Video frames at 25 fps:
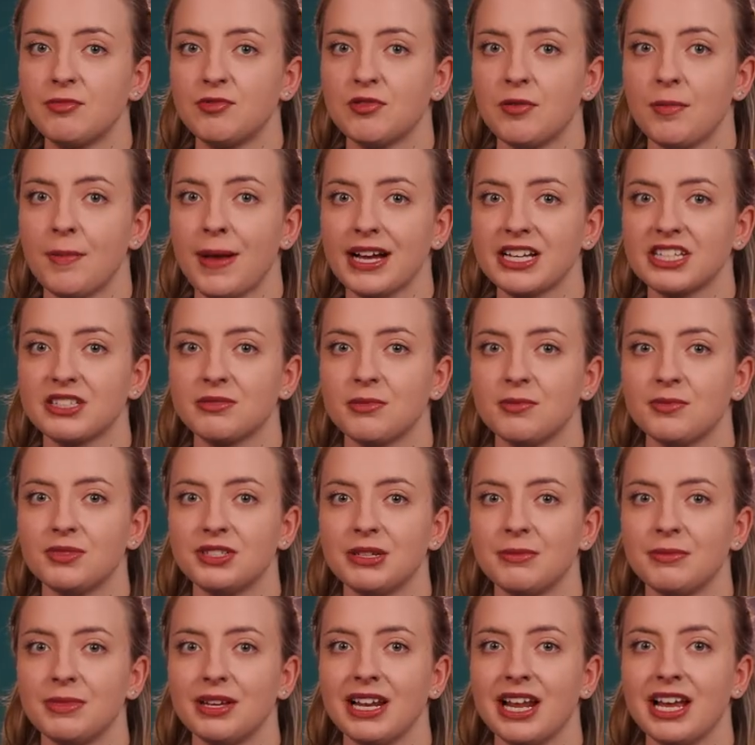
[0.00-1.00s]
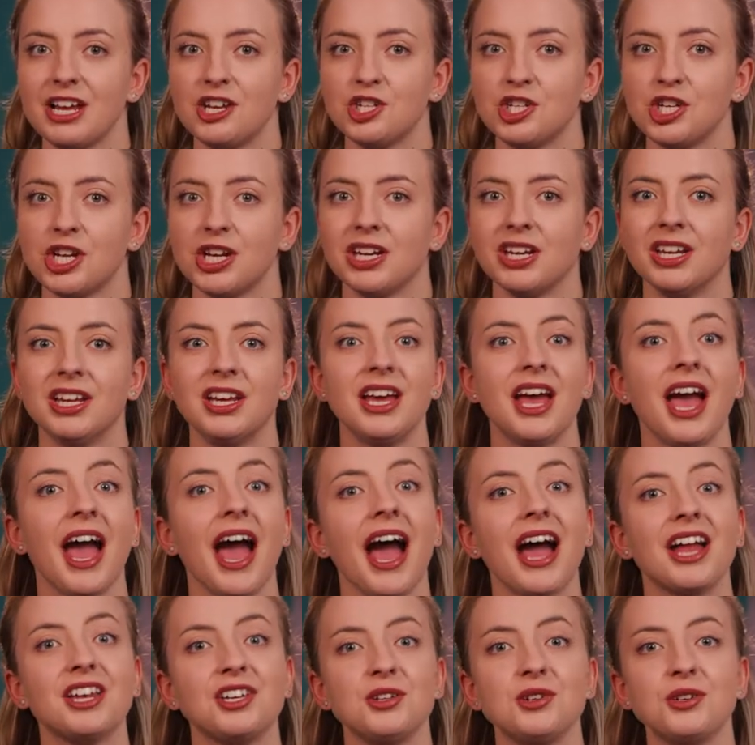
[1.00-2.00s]
for maximum stimulation,
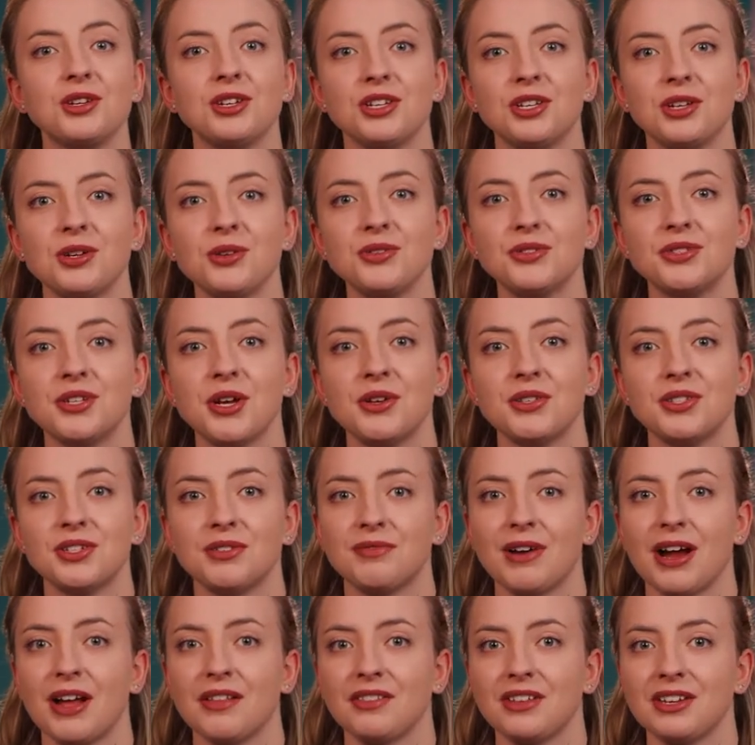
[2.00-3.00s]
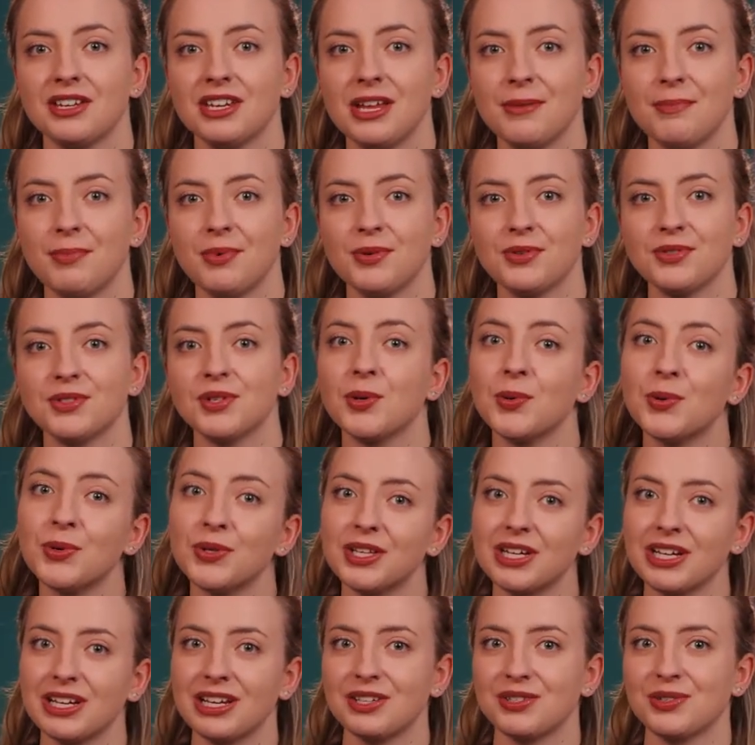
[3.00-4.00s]
and you can use those around the nipples or the
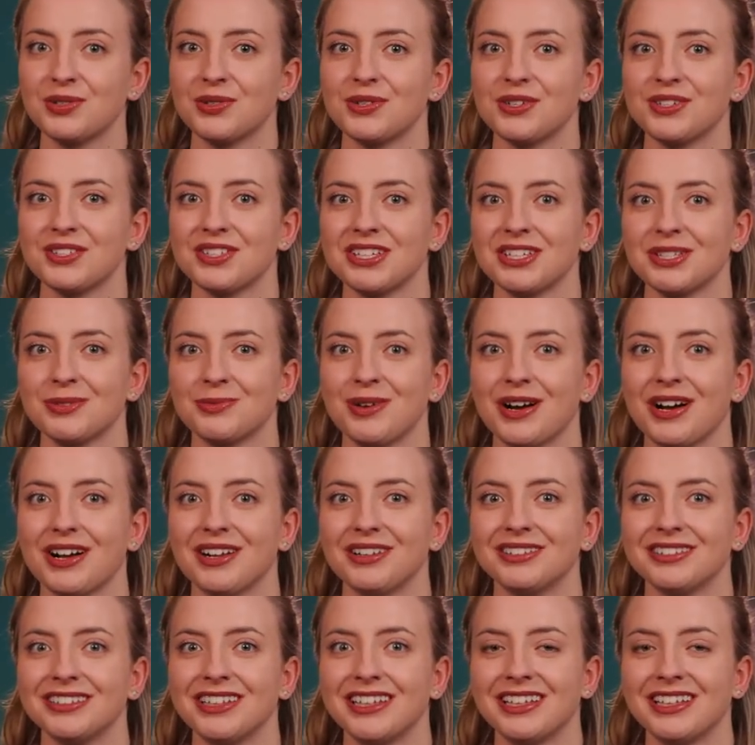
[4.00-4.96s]
clitoris as well.